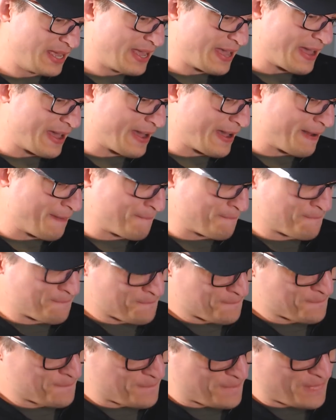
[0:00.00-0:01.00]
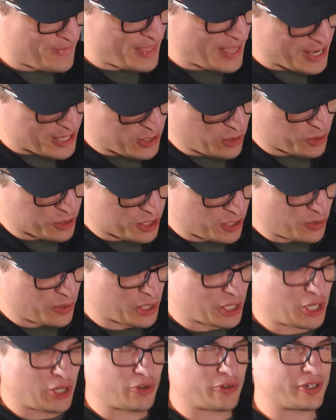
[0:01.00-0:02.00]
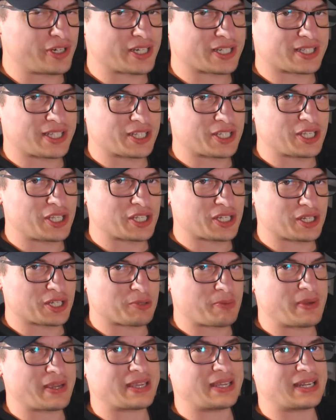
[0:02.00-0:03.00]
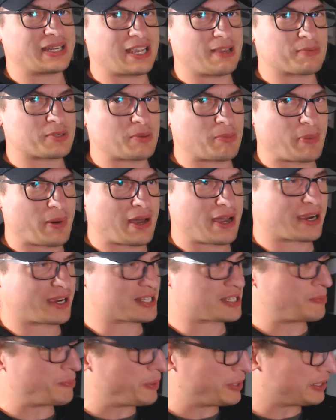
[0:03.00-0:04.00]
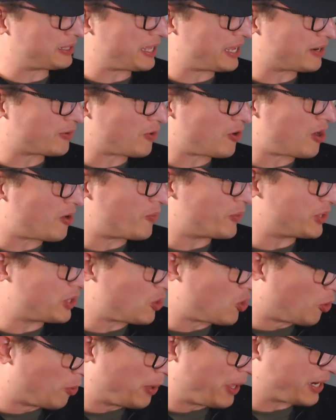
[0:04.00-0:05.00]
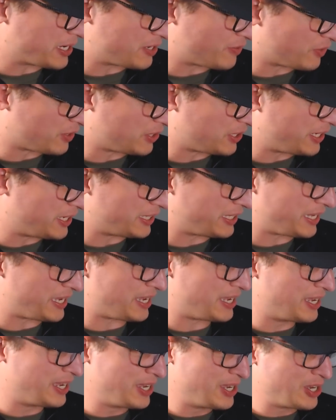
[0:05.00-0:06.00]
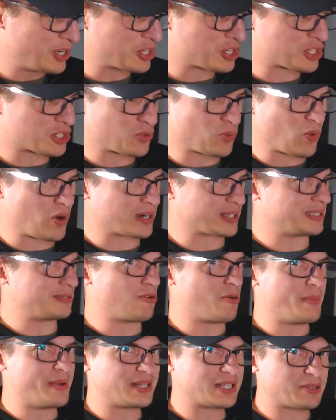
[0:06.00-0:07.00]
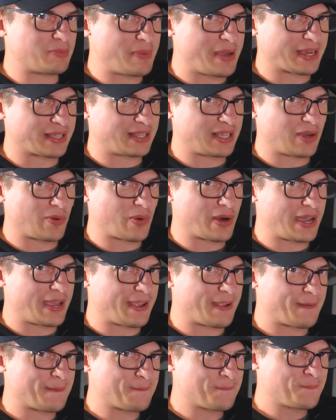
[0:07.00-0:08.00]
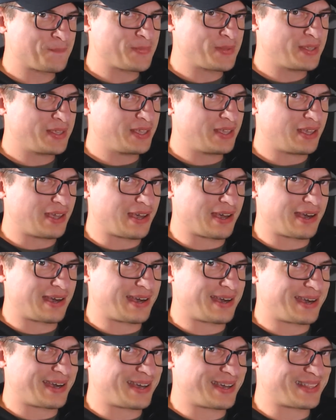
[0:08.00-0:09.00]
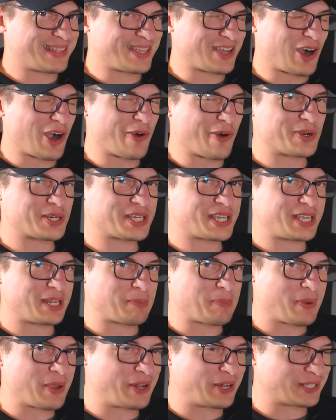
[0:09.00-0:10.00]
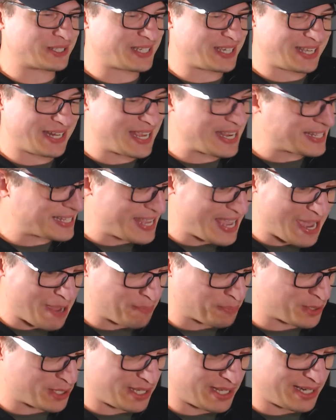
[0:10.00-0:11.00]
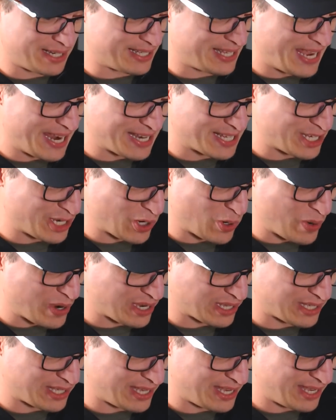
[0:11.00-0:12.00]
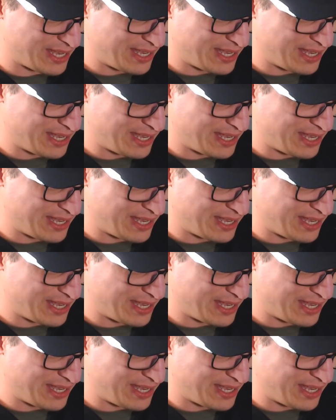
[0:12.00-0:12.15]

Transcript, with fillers: Um, there's also a curious decision, speaking of Gibson Park, because a bit later on, when the All Blacks have clearly swung the momentum back their way, uh, the Irish get a penalty and he taps it and takes it quickly.